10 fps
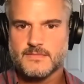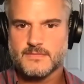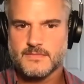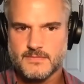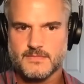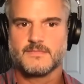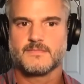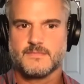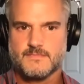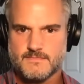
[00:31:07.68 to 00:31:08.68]
so they would
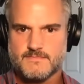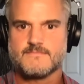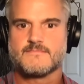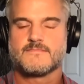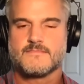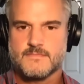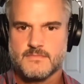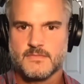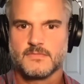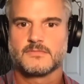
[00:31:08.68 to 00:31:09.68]
come in and out of the
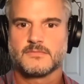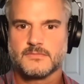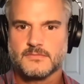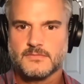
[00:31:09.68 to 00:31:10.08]
room and they'd hear